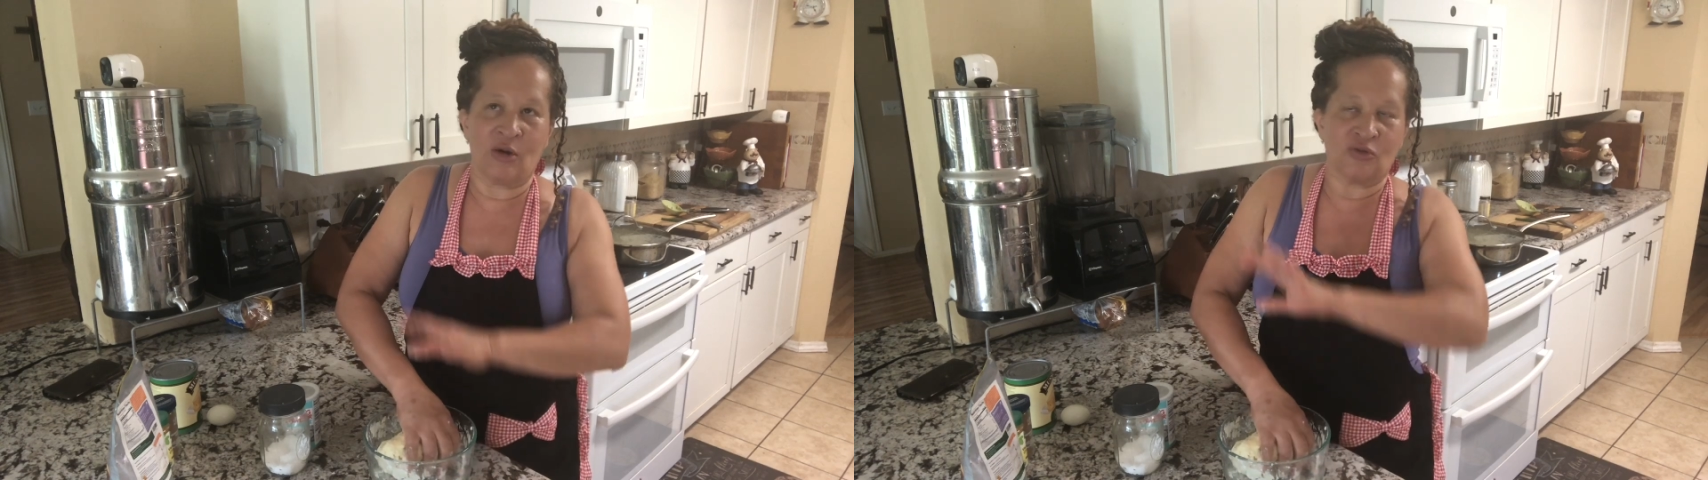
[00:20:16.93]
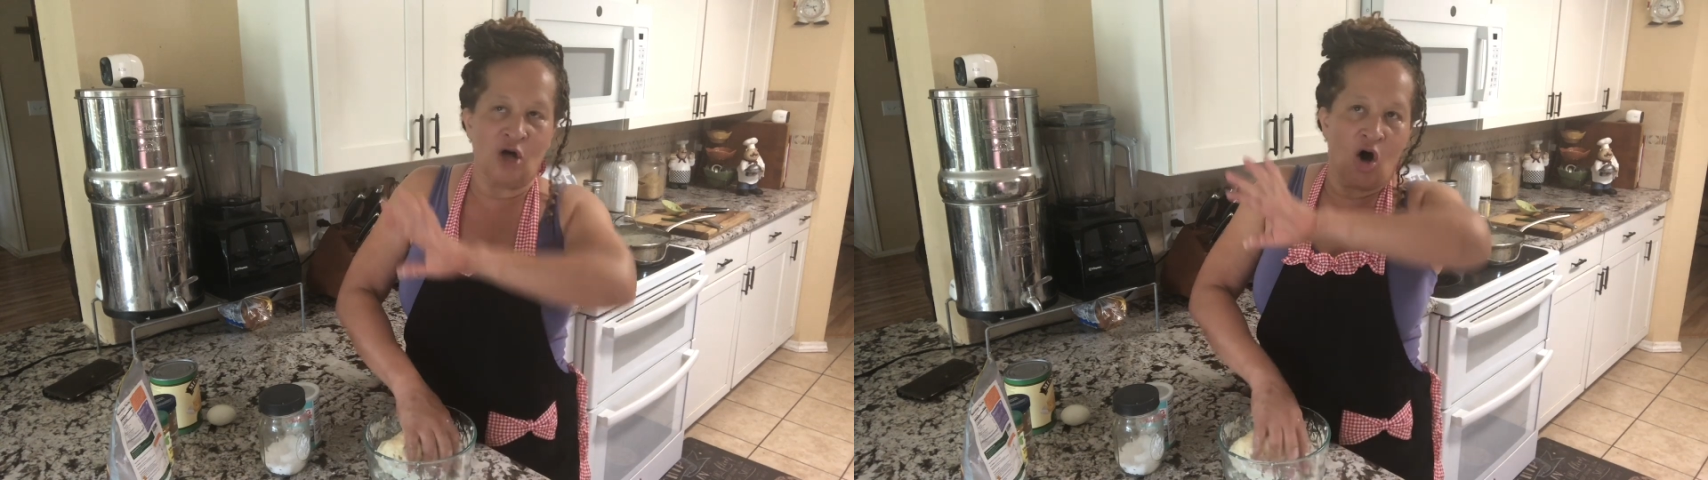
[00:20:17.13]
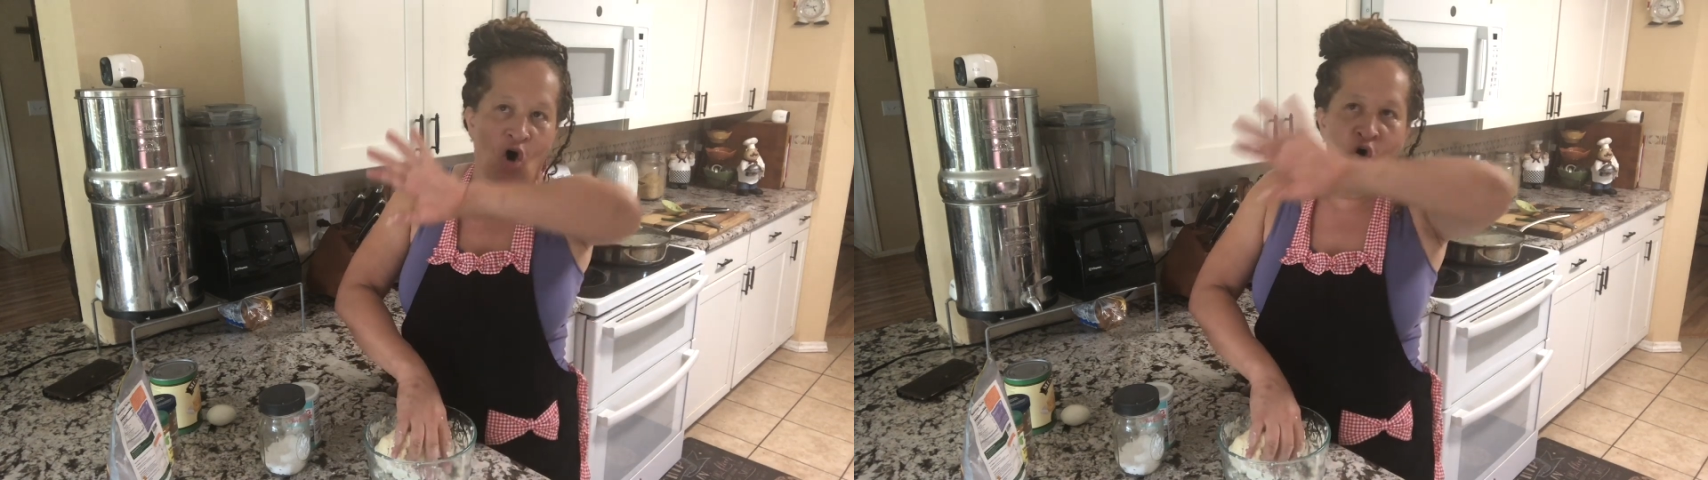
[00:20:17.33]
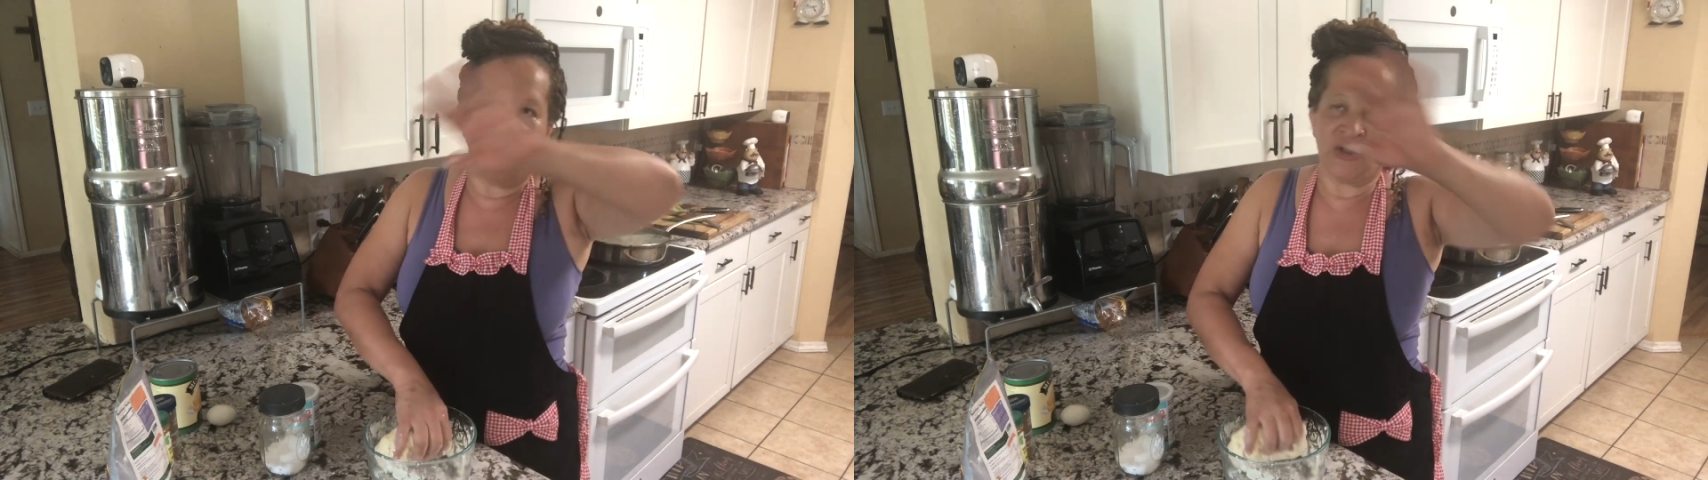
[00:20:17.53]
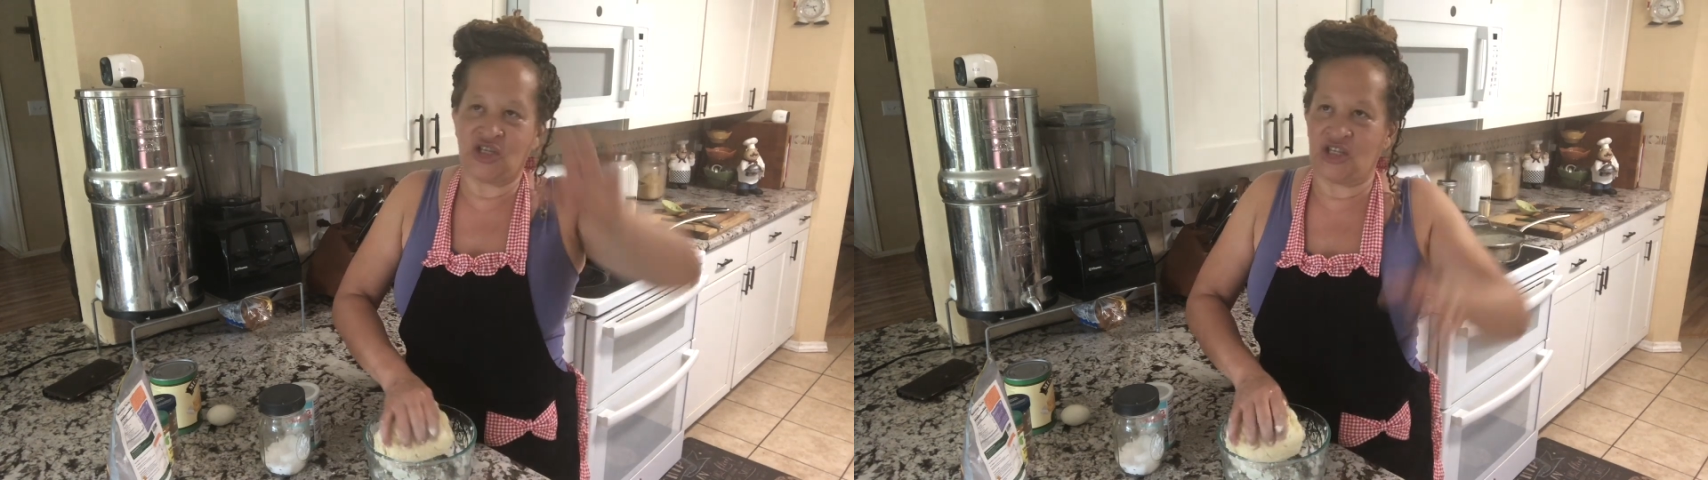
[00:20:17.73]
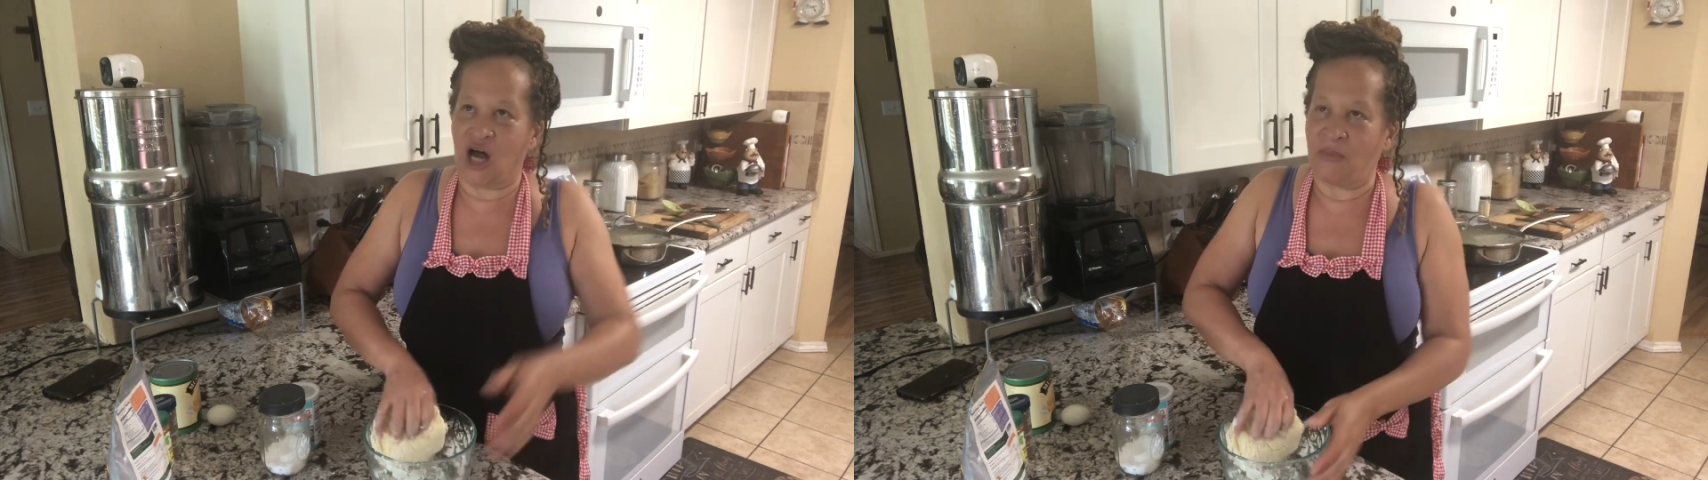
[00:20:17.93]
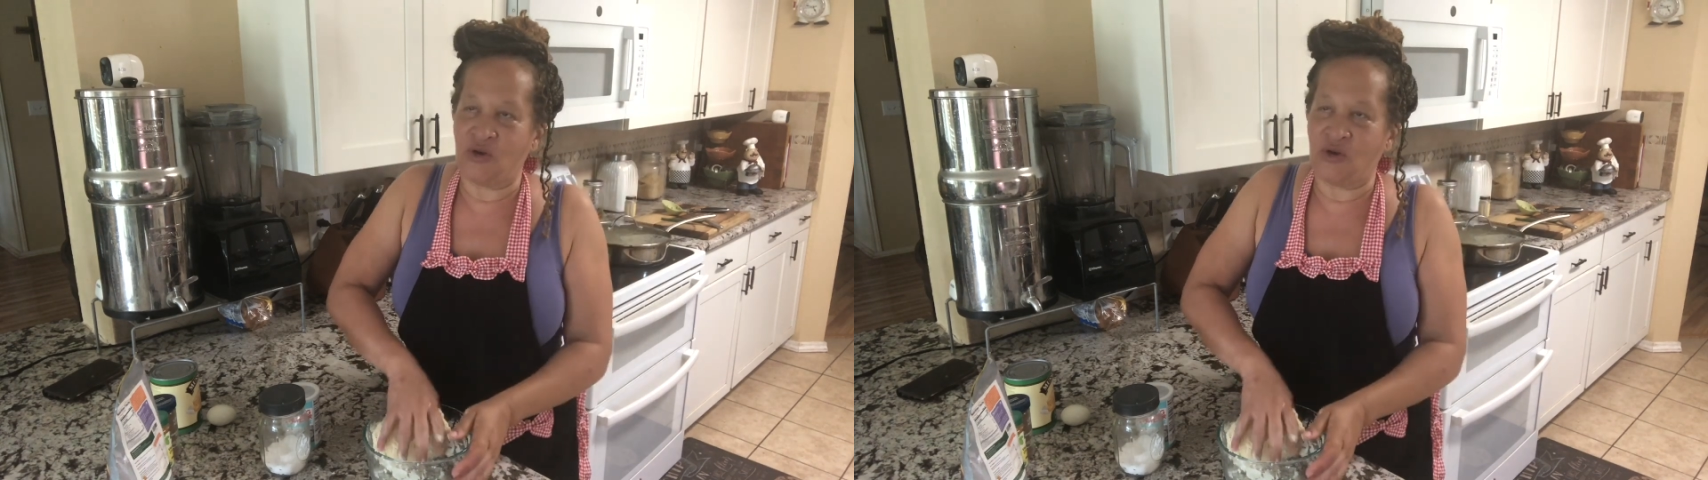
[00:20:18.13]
It was an open shop.